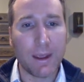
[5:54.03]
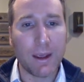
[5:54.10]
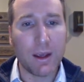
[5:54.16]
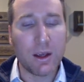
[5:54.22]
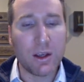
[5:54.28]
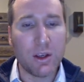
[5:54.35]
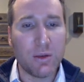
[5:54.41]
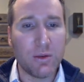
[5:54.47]

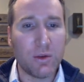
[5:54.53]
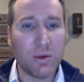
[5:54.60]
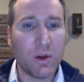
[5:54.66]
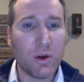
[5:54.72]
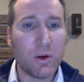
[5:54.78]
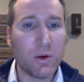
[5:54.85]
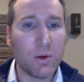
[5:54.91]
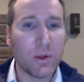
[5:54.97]
You
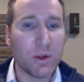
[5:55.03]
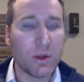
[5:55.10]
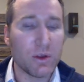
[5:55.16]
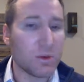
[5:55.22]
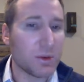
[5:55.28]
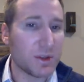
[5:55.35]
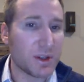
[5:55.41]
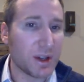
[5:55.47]
know that you
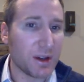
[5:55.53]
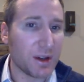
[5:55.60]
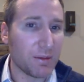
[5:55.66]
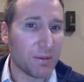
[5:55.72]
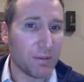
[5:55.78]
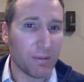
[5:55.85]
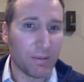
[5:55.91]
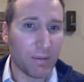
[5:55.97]
would say
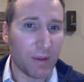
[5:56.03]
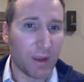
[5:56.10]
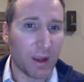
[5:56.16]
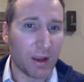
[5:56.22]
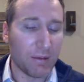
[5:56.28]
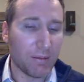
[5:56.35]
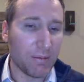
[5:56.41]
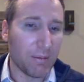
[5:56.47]

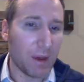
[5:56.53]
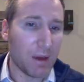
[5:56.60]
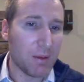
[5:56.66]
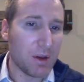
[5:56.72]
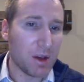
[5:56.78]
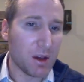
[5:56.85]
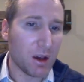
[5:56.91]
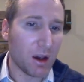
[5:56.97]
that
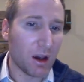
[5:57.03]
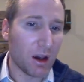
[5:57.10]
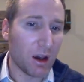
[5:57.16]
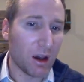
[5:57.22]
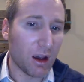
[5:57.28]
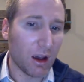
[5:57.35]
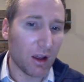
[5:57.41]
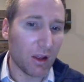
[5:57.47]
maybe
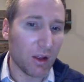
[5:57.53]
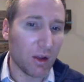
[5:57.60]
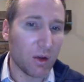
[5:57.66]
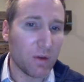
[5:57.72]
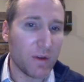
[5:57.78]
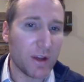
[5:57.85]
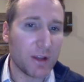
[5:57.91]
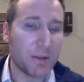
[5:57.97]
low
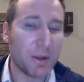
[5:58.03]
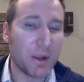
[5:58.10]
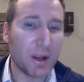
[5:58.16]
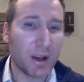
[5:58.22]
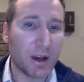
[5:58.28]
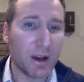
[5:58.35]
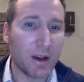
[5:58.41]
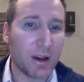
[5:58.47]
availability,
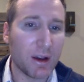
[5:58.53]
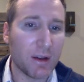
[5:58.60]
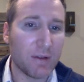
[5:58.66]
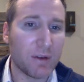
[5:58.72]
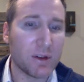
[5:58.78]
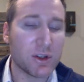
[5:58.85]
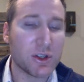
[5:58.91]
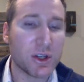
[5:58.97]
high
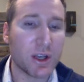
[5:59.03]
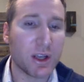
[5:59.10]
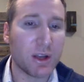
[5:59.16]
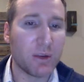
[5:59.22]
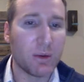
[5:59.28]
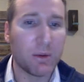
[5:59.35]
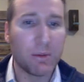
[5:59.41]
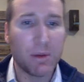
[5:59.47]
confidentiality
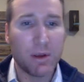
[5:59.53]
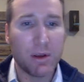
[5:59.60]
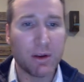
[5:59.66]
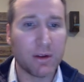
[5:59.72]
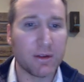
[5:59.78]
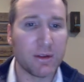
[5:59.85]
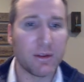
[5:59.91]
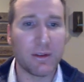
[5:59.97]
would appear
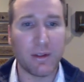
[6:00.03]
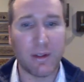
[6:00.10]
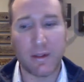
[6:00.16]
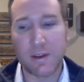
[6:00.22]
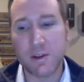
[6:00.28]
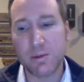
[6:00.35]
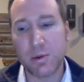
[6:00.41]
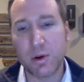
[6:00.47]
as
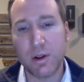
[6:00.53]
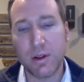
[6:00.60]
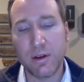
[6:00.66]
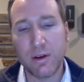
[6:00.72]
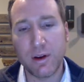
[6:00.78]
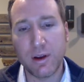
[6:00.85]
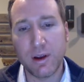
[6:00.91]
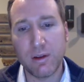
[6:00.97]
this point on the
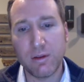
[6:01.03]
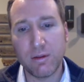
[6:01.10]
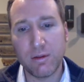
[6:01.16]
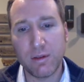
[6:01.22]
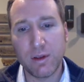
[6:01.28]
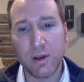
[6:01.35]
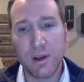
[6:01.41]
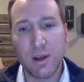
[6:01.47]
graph,
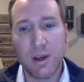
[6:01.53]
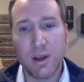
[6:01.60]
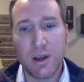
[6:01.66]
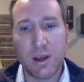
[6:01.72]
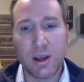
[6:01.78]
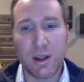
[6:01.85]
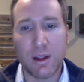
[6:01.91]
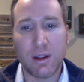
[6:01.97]

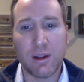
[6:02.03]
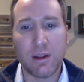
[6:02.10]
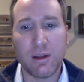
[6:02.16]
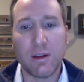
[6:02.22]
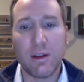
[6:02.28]
and